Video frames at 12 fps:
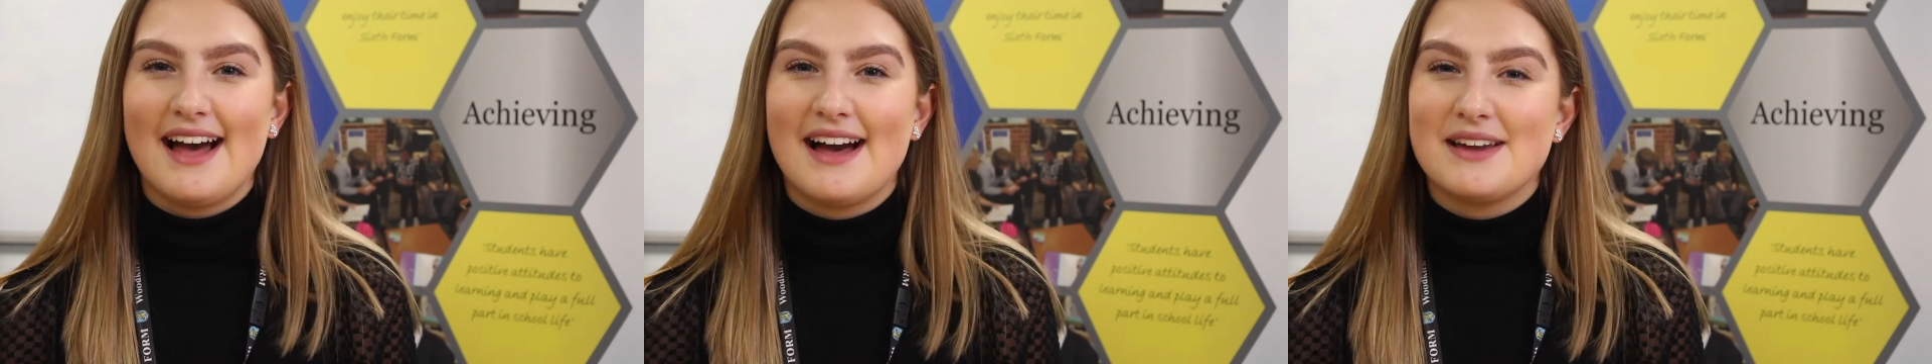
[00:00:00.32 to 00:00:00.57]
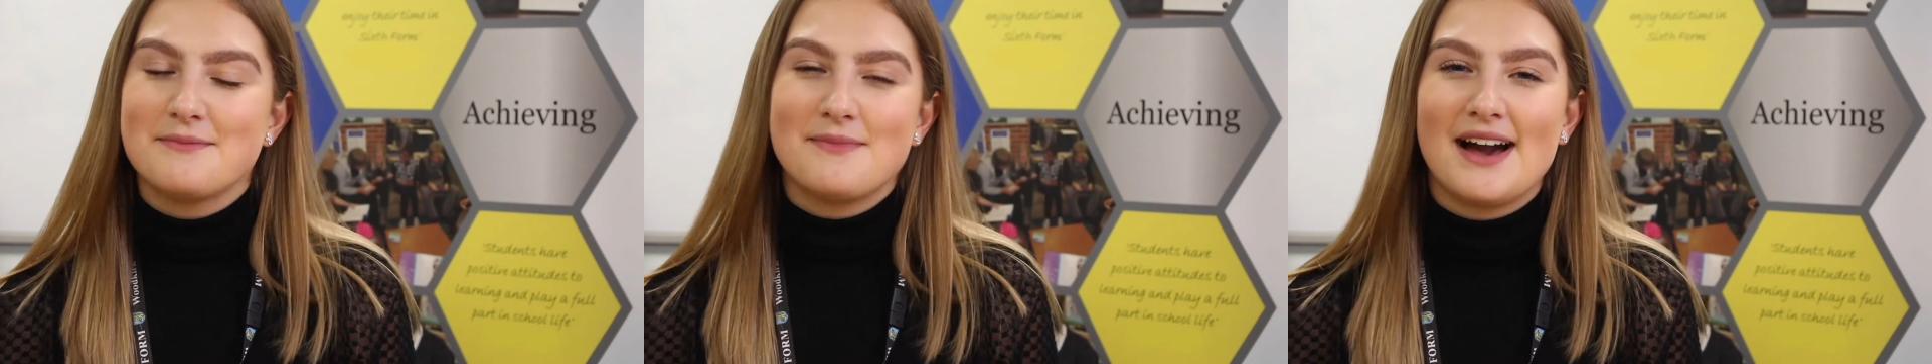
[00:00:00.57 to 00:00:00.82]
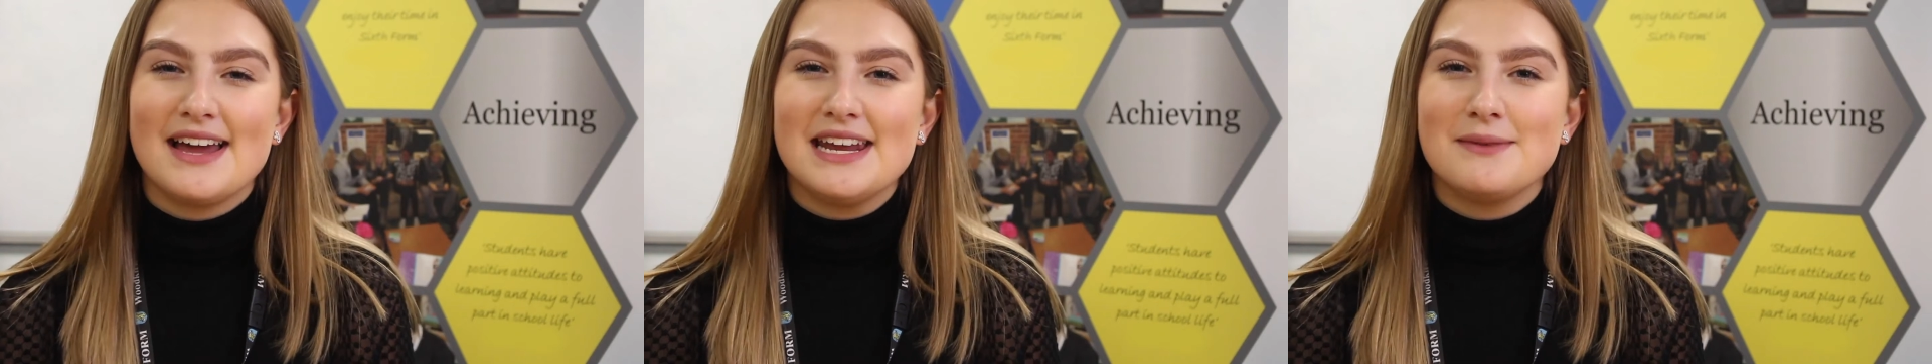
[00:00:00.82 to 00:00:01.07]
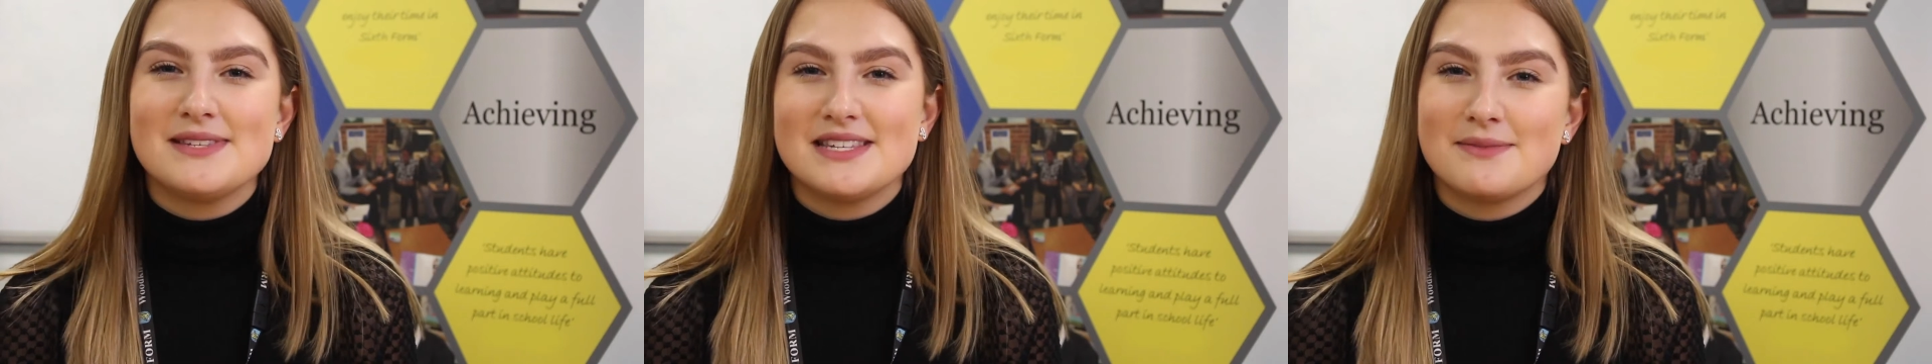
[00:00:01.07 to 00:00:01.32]
Hi, my
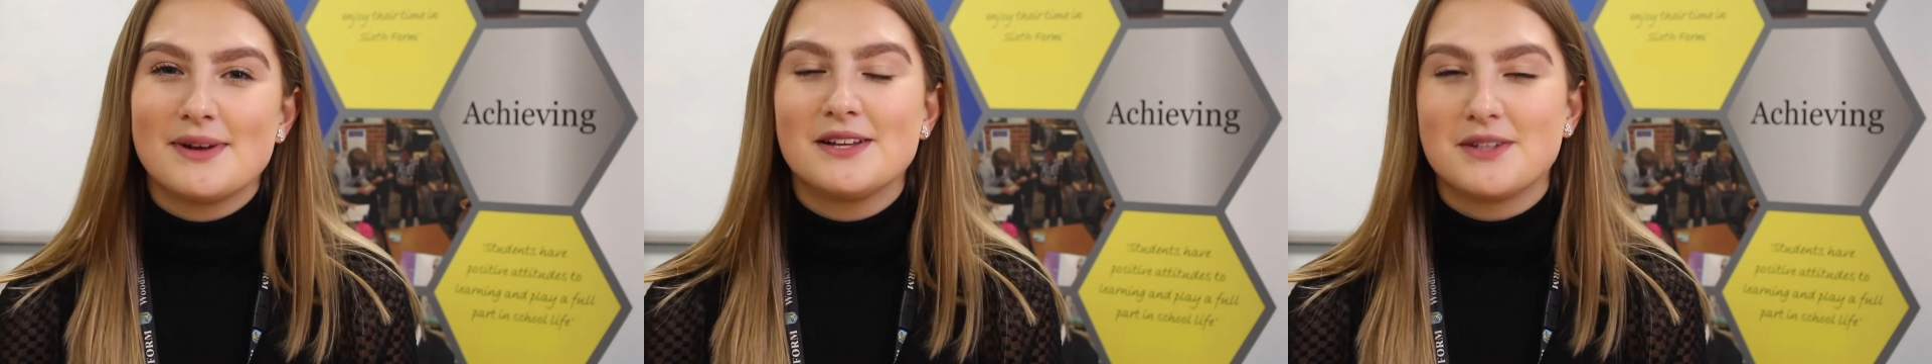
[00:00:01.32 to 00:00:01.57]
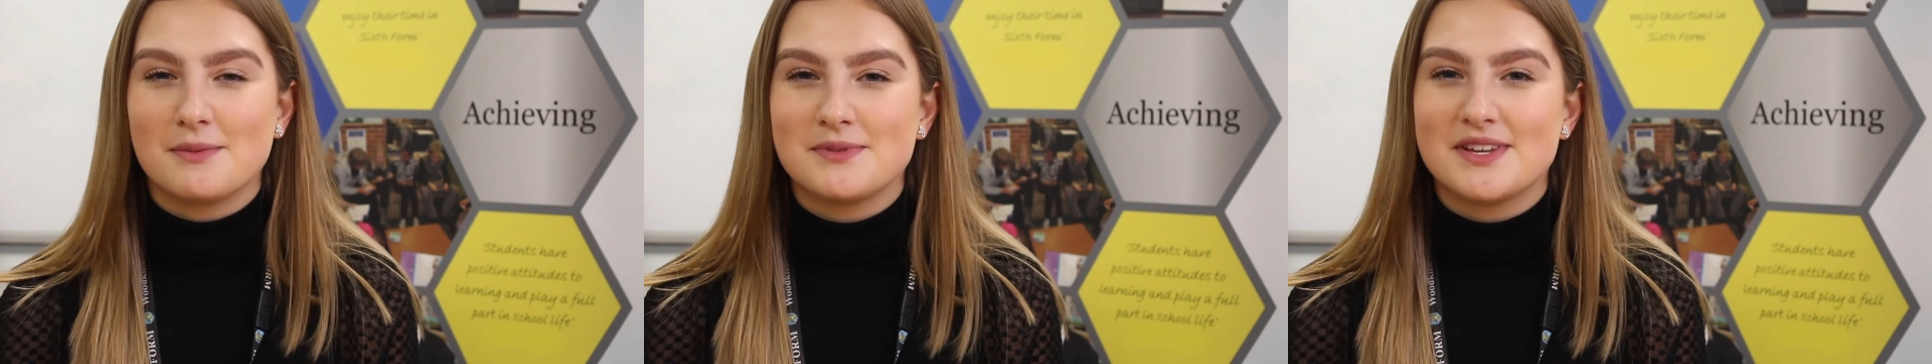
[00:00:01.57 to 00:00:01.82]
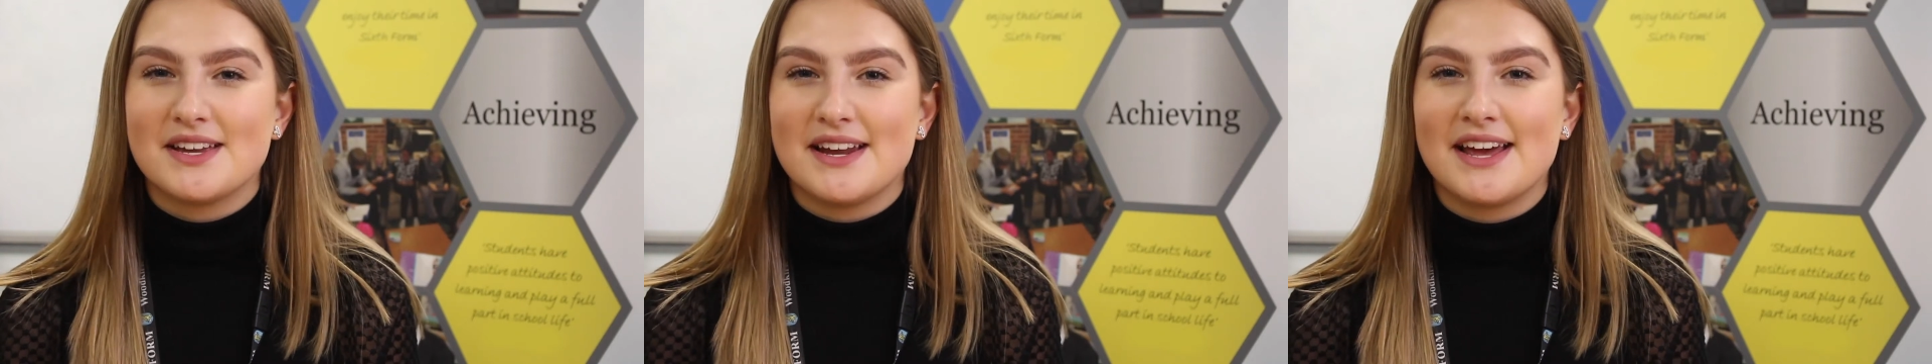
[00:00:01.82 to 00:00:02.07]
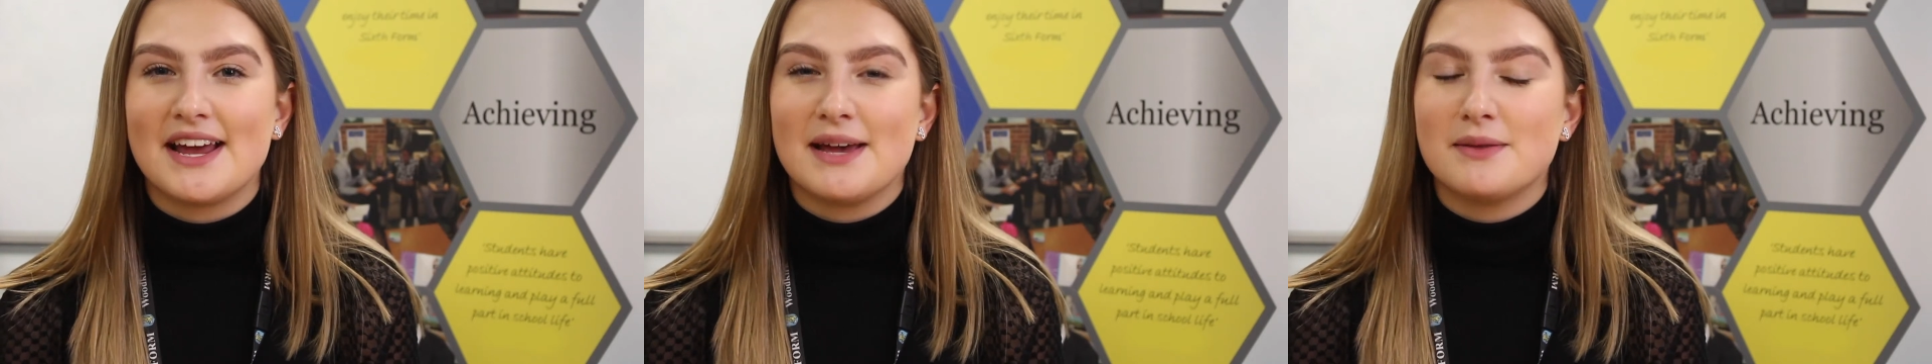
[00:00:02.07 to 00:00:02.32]
name is Isabel
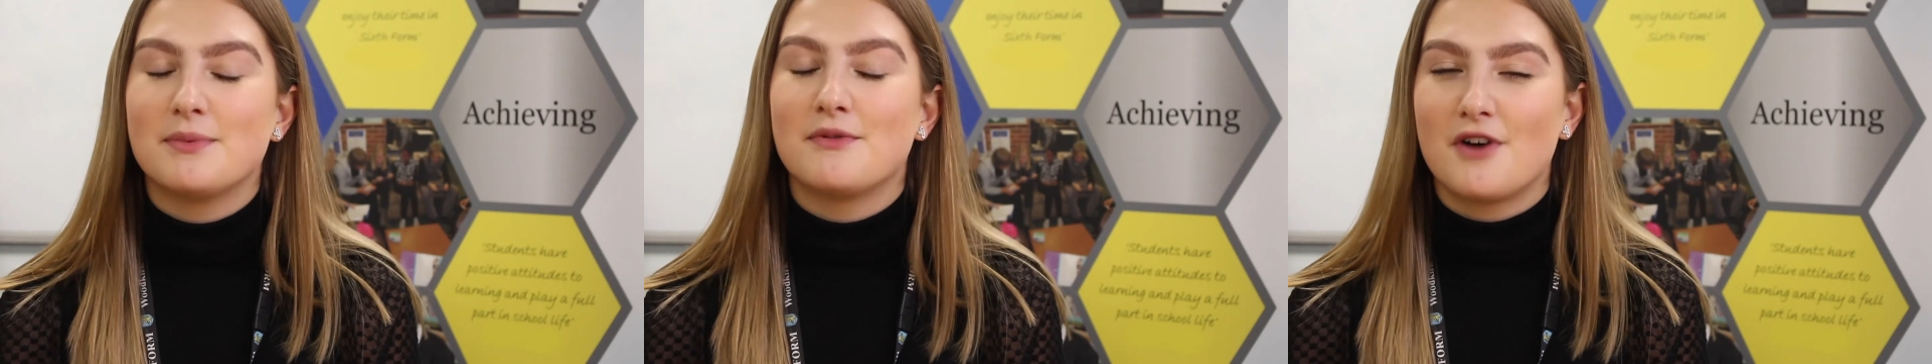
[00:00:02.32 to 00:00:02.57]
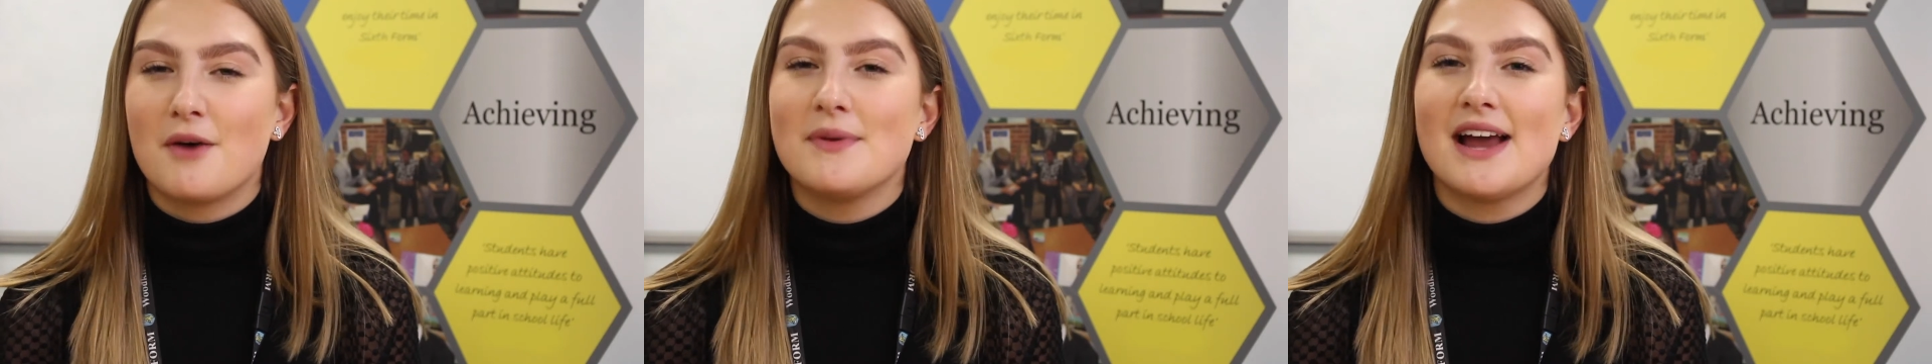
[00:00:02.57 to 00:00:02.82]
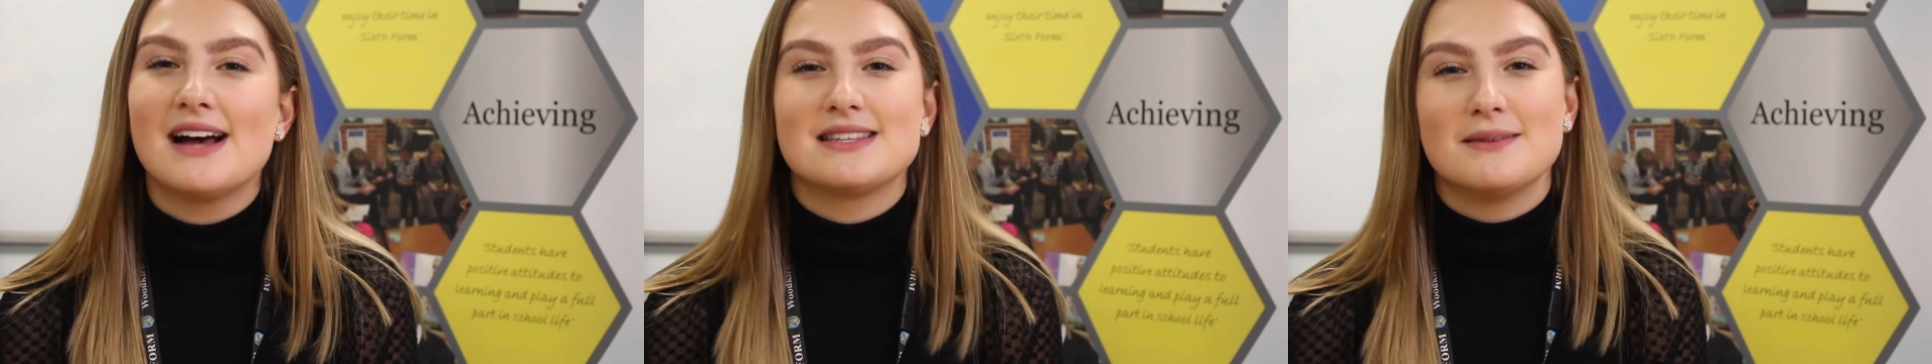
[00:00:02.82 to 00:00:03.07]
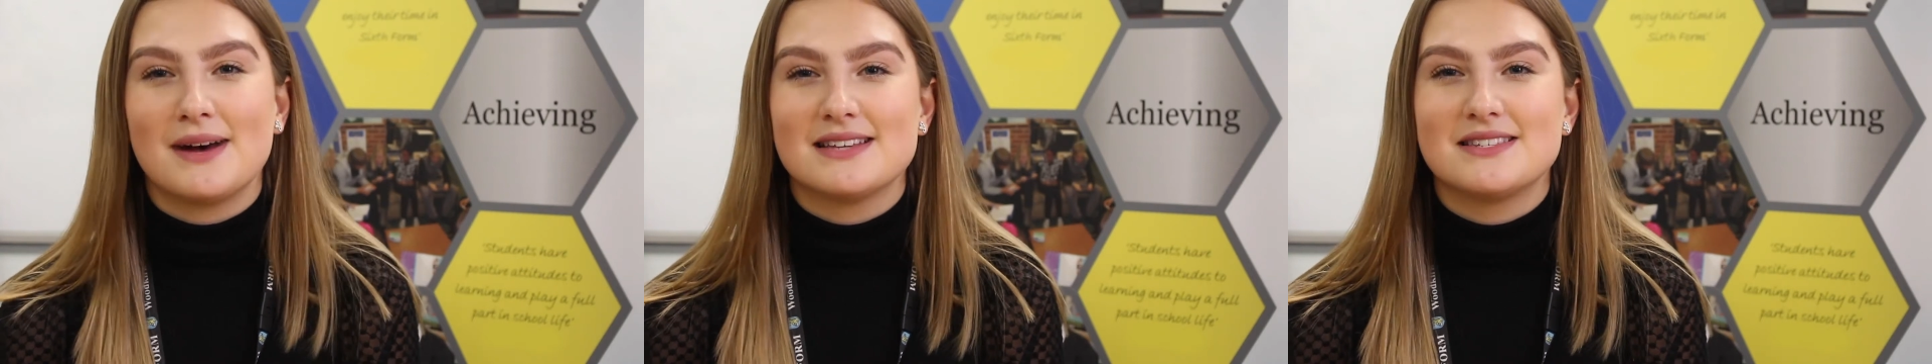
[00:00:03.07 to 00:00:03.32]
Dobson and I am the Performing
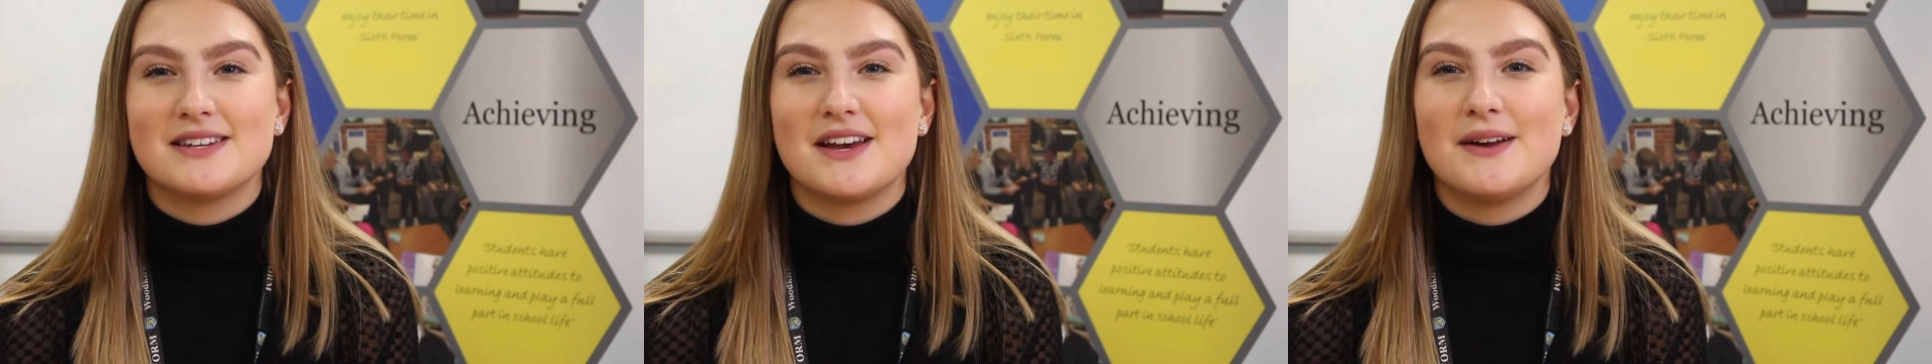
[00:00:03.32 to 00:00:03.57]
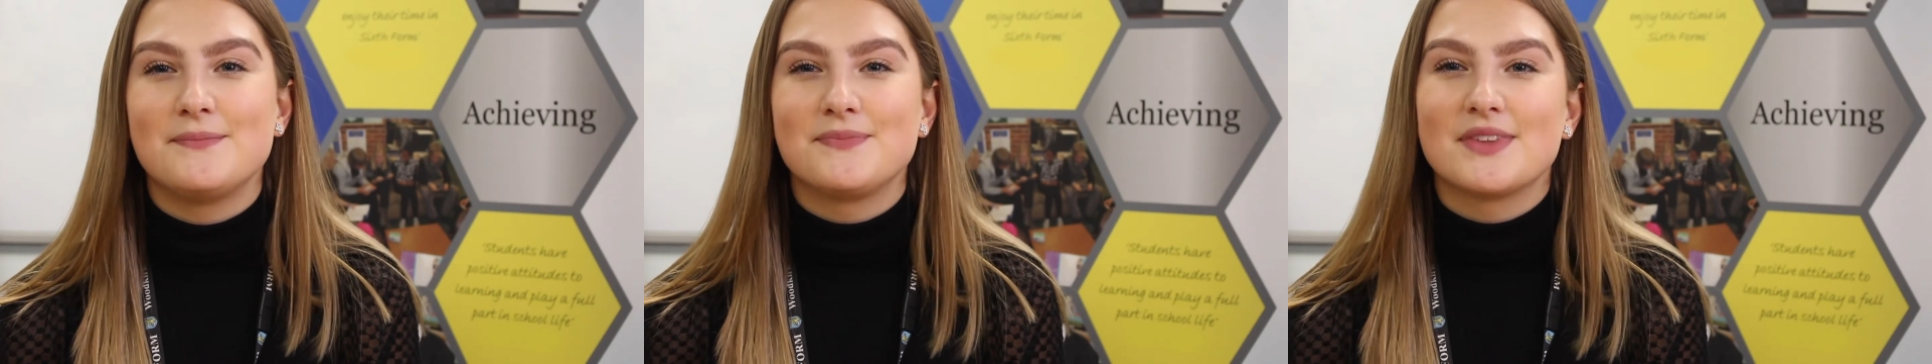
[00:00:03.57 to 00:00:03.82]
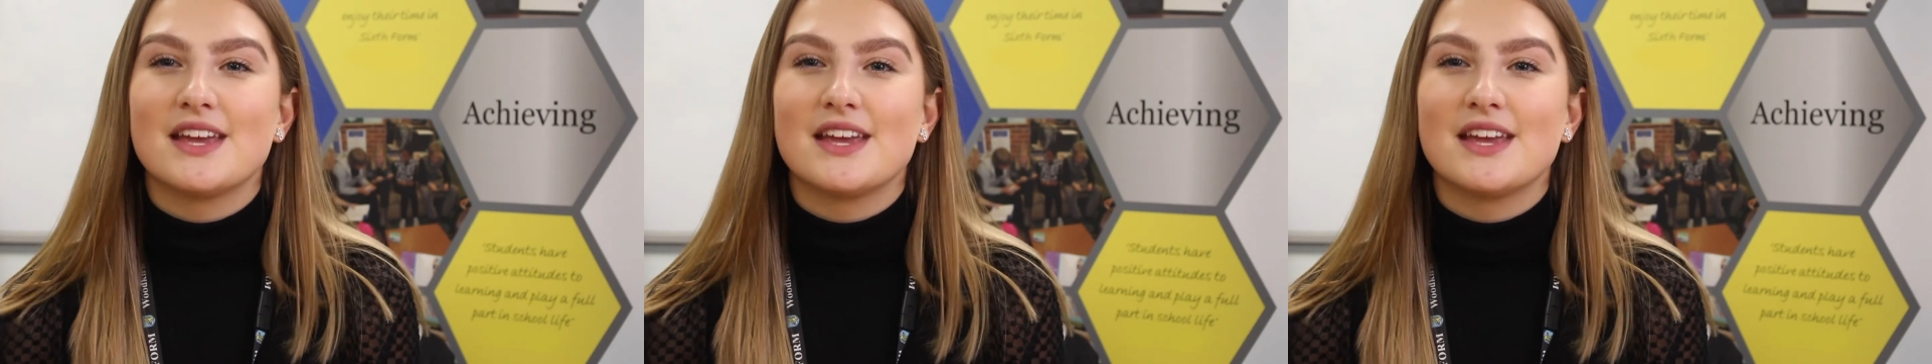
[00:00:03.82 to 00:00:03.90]
Arts Ambassador.